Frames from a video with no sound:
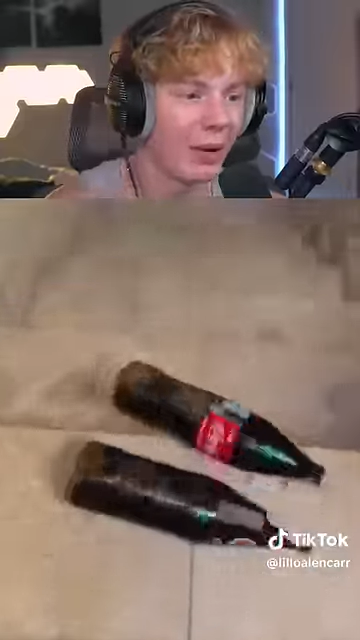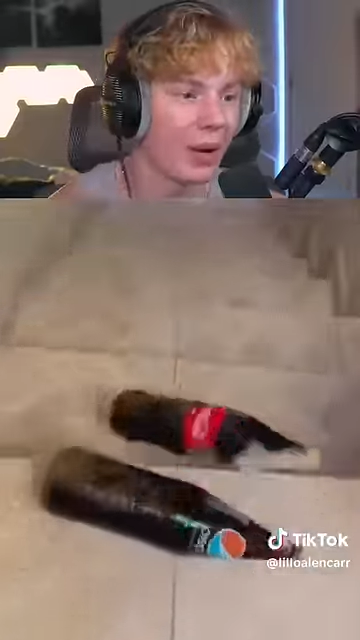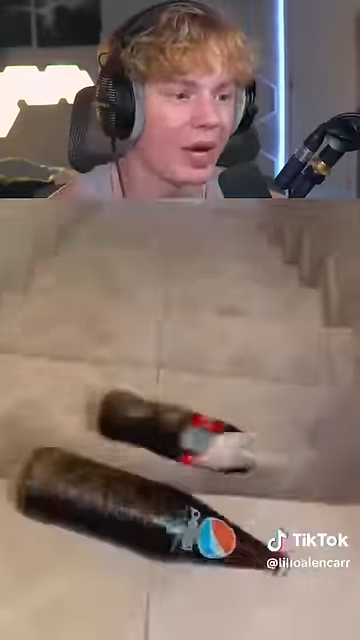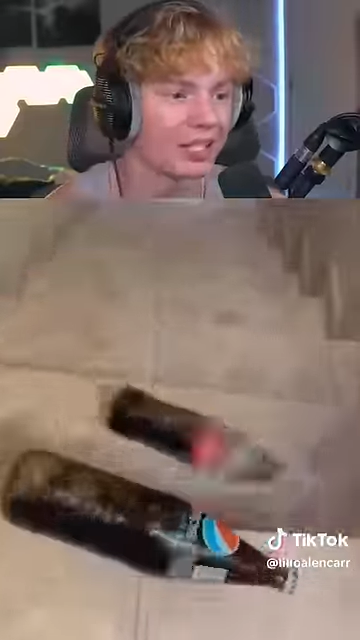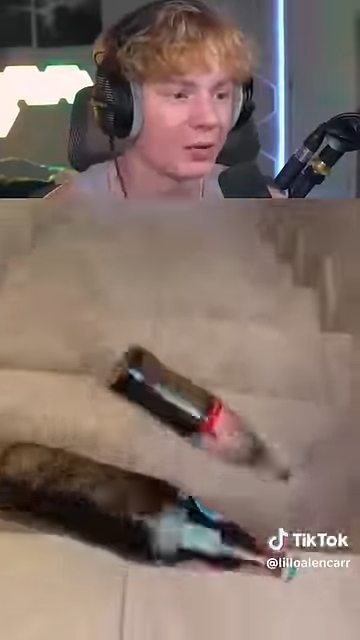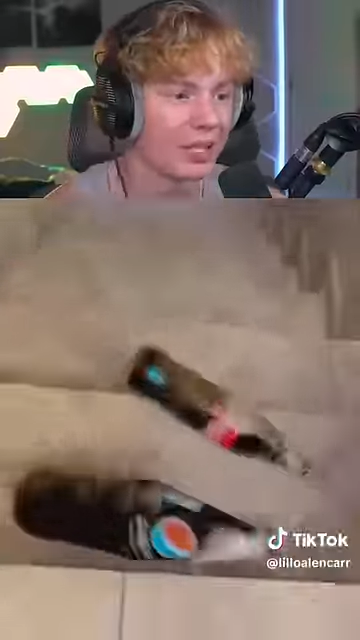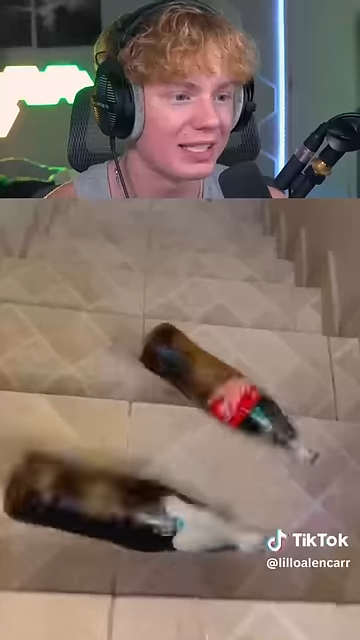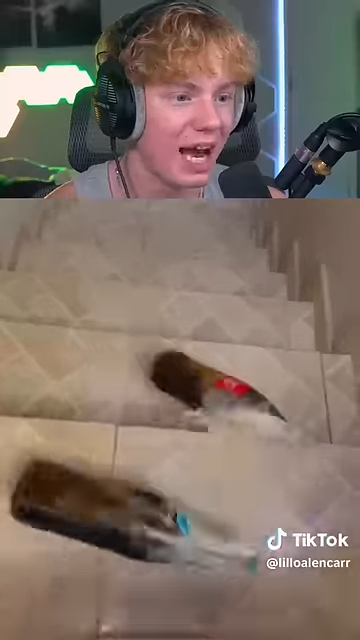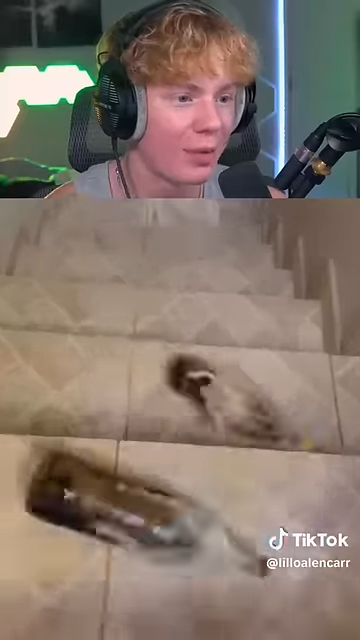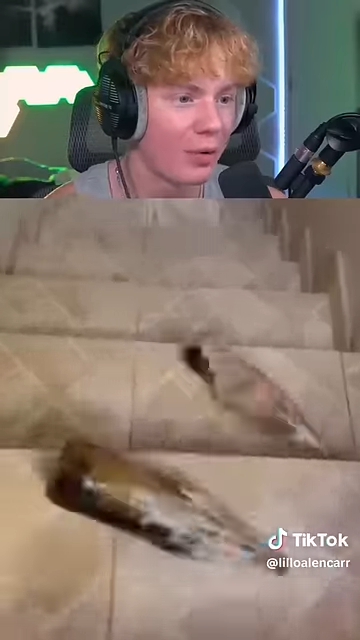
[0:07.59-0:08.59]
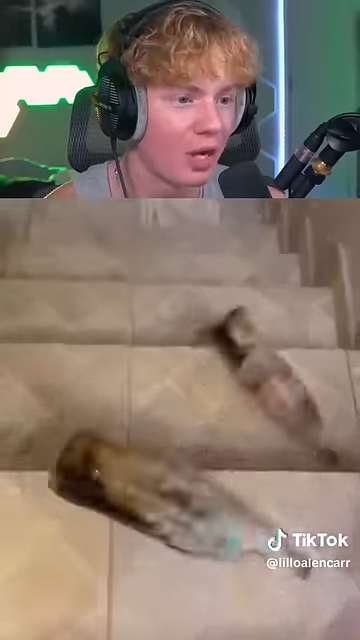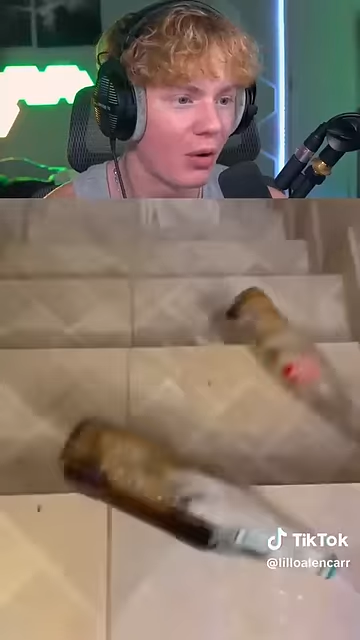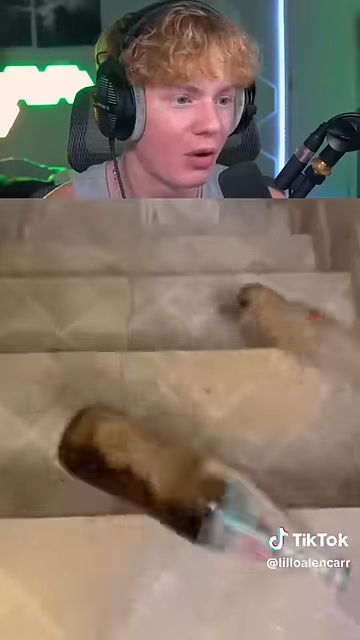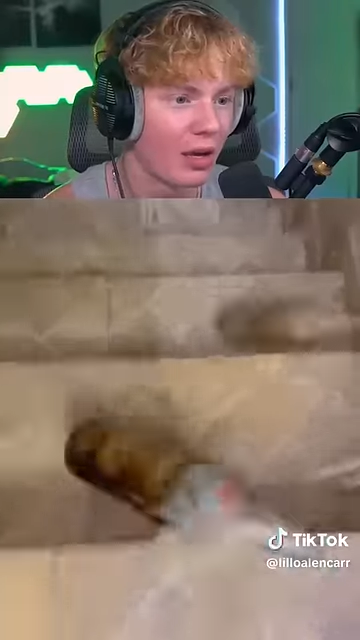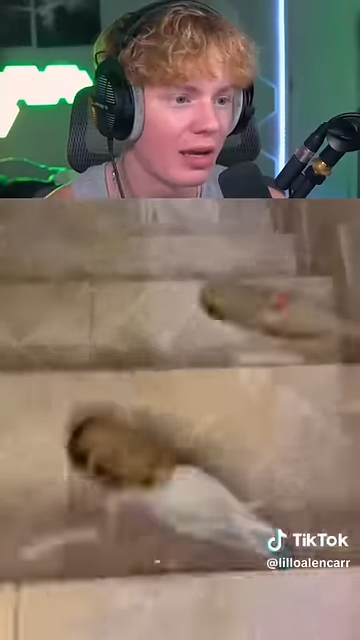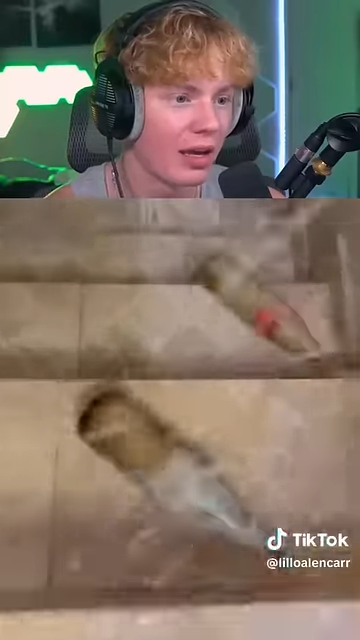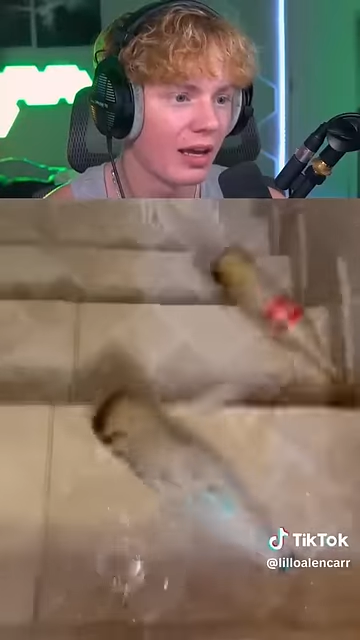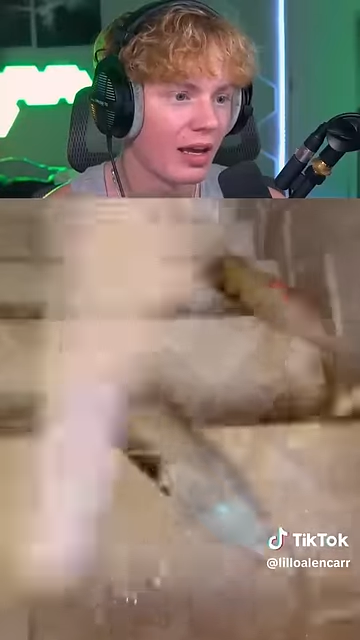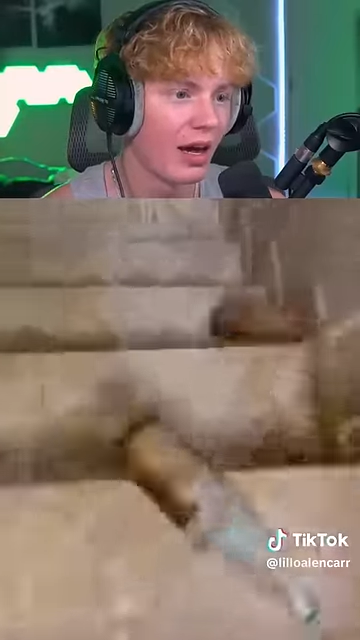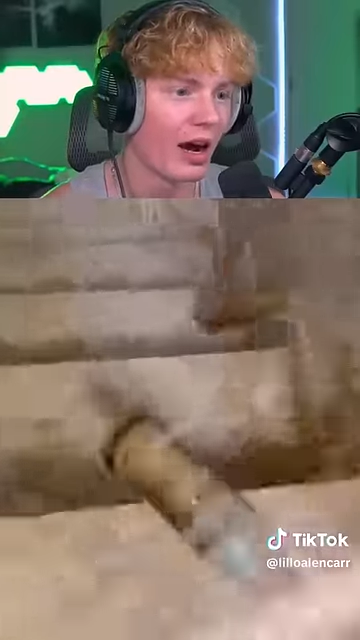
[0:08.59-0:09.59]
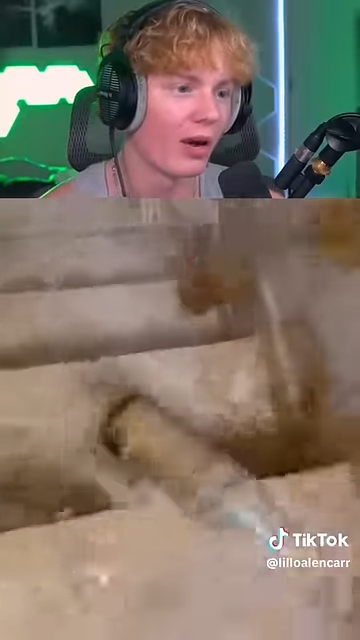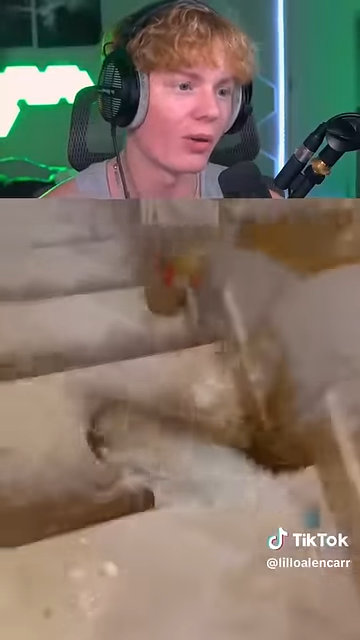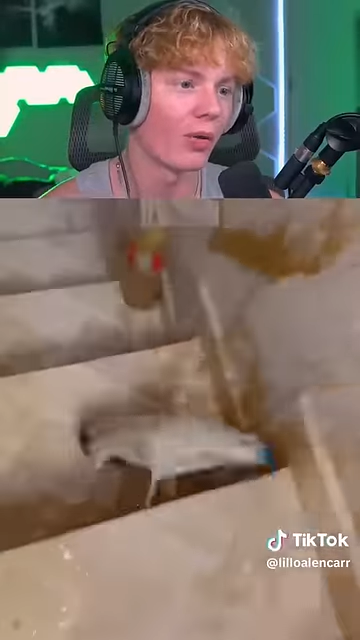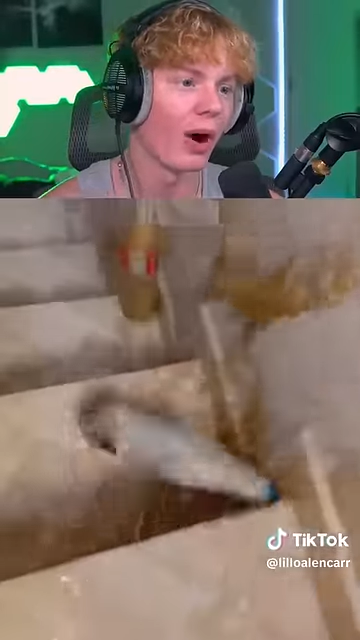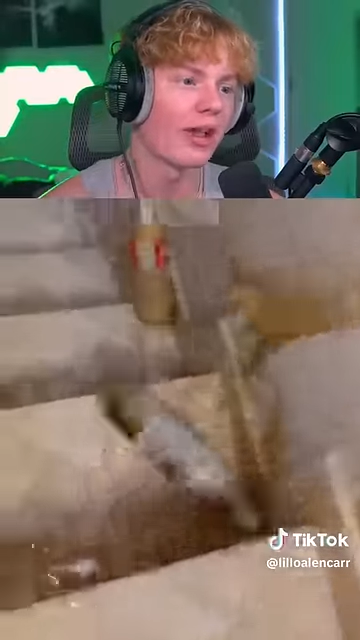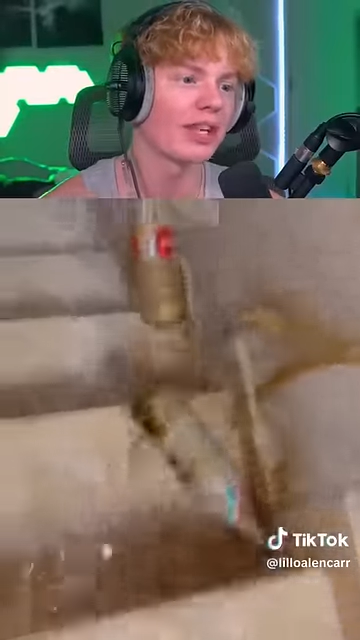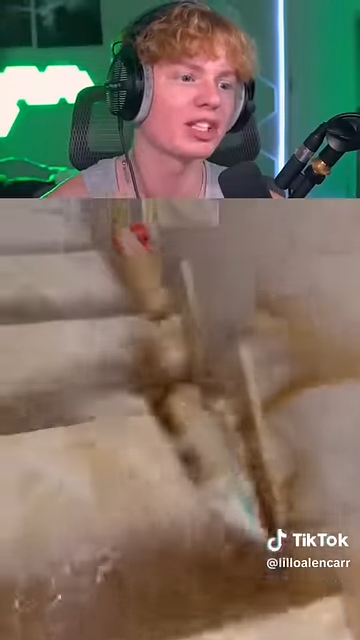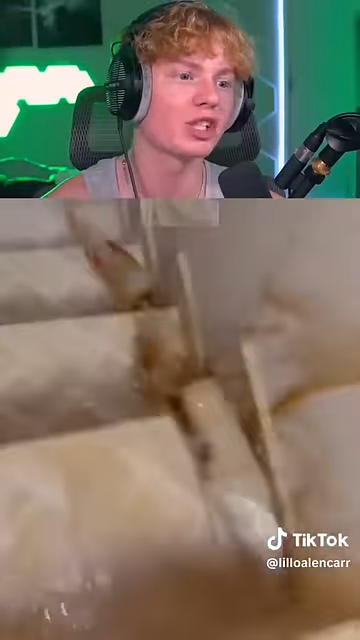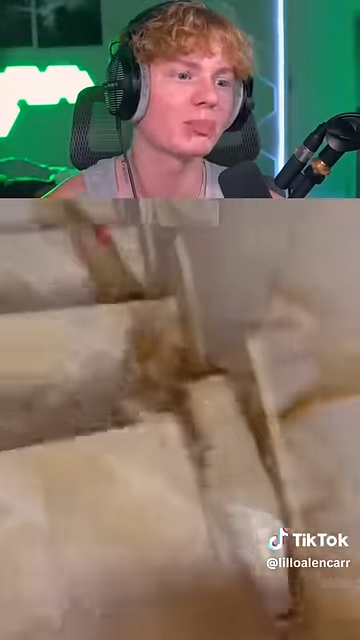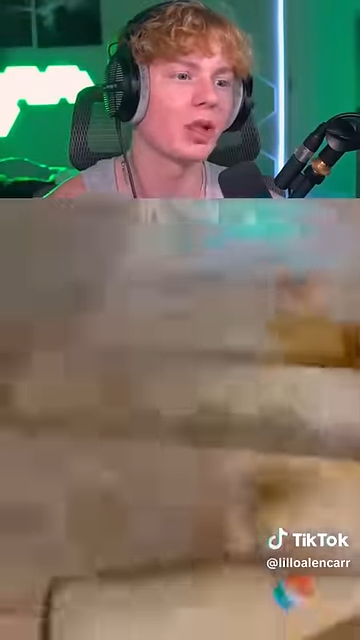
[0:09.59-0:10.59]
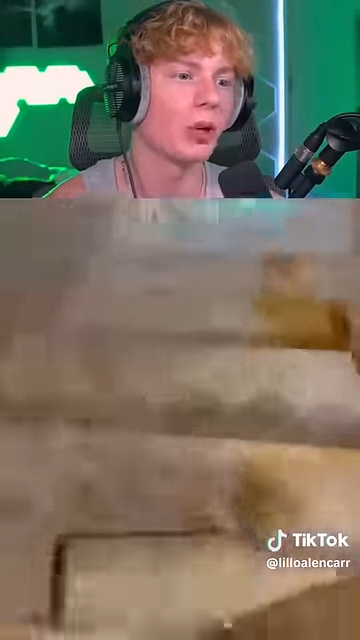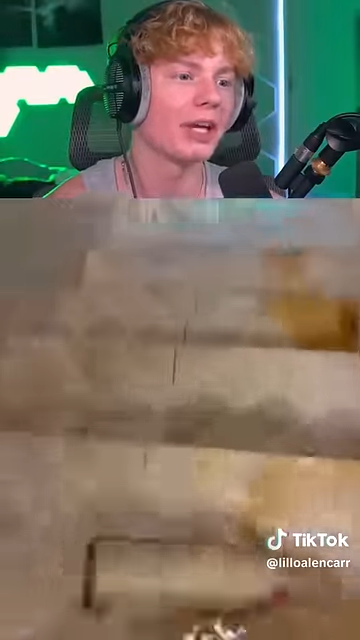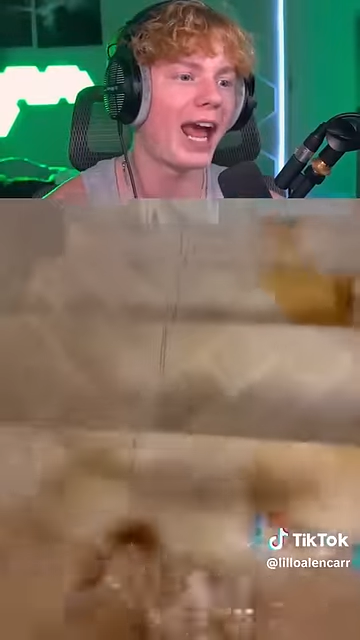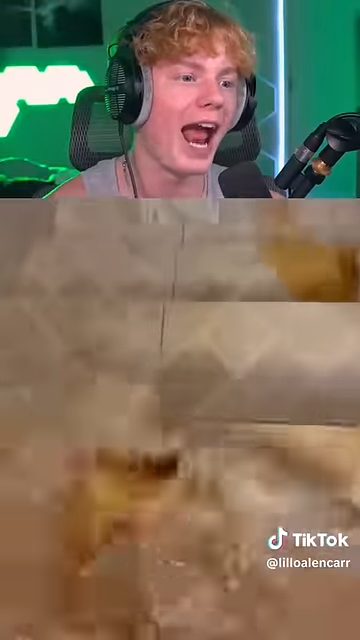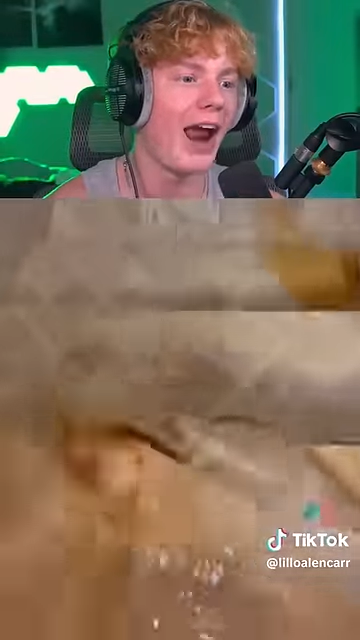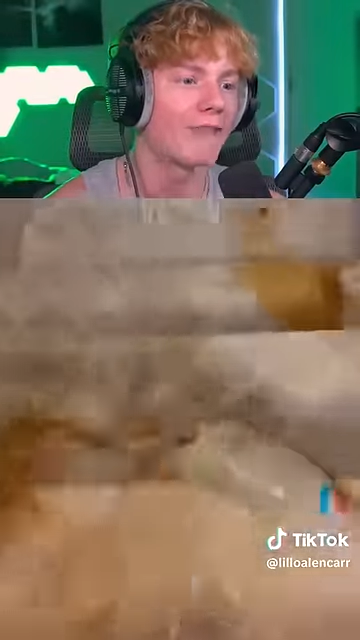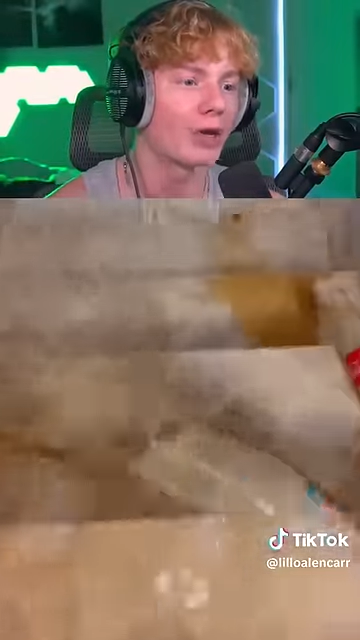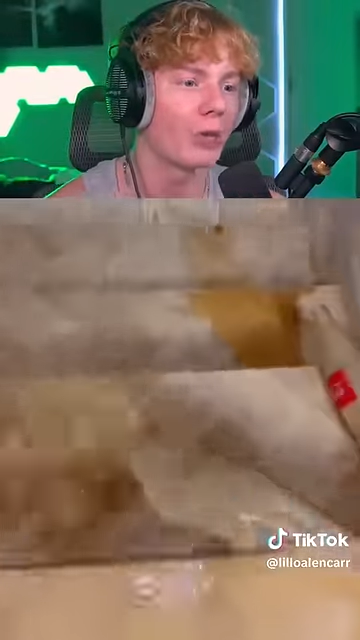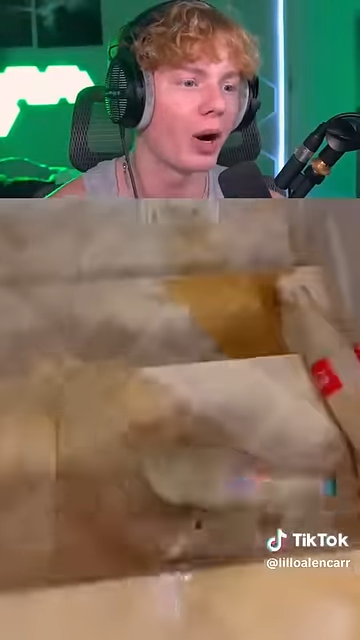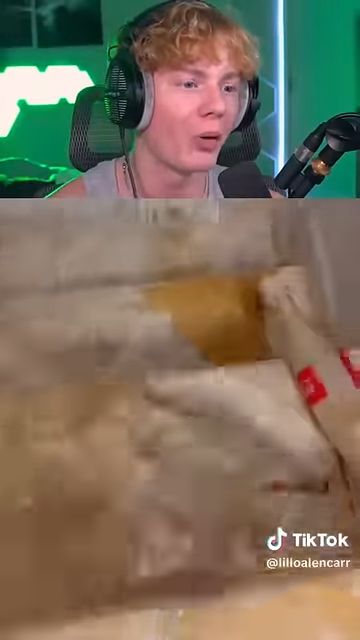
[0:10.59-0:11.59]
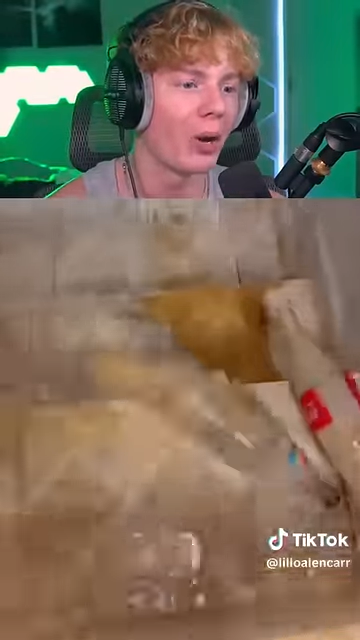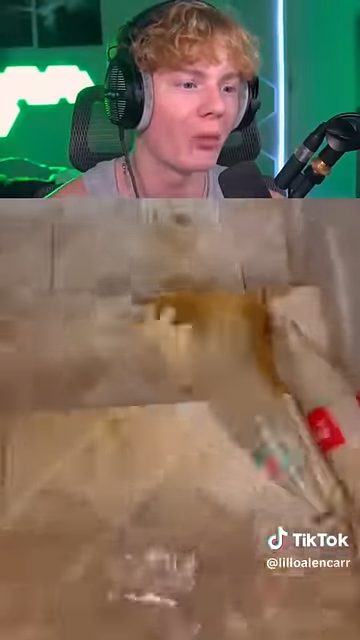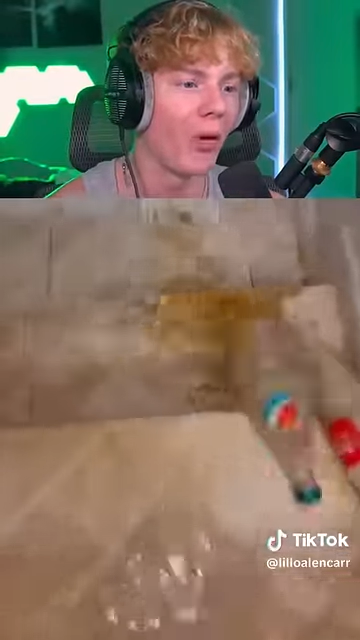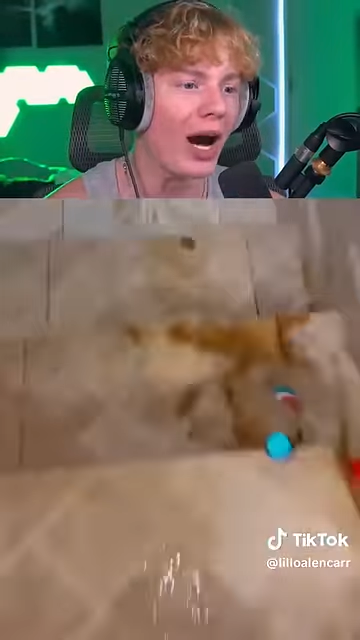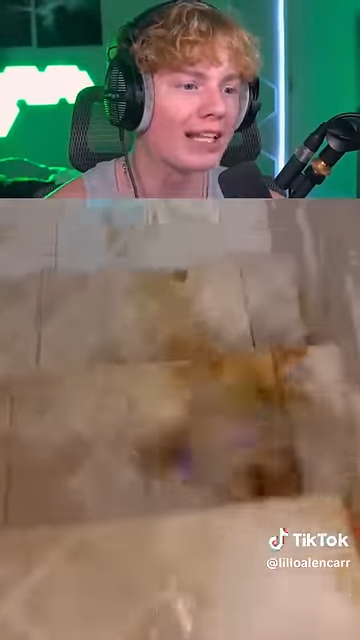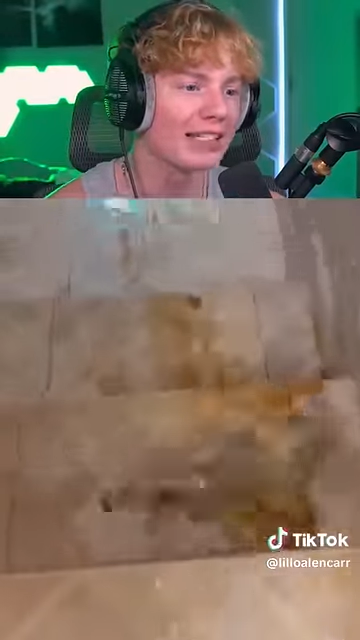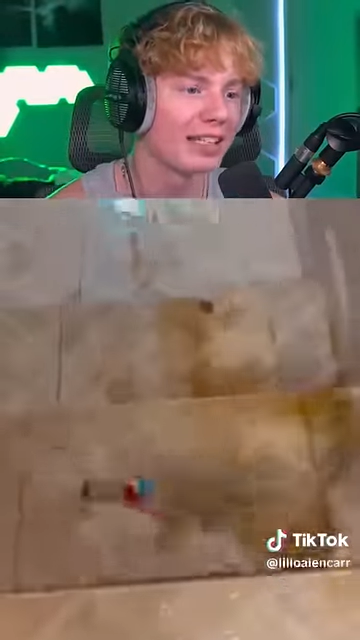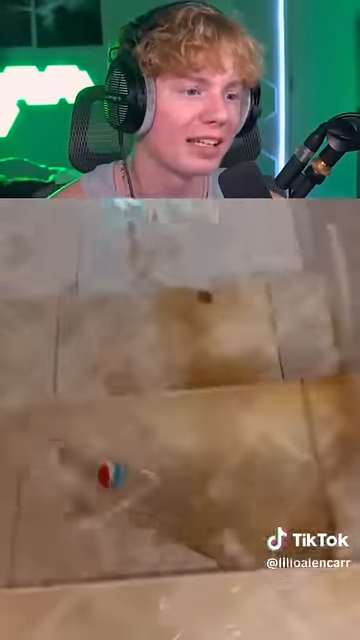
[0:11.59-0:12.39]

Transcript: Okay, we got two this time. Here we go. Oh, bro. Why are they exploding everywhere? Wait, what?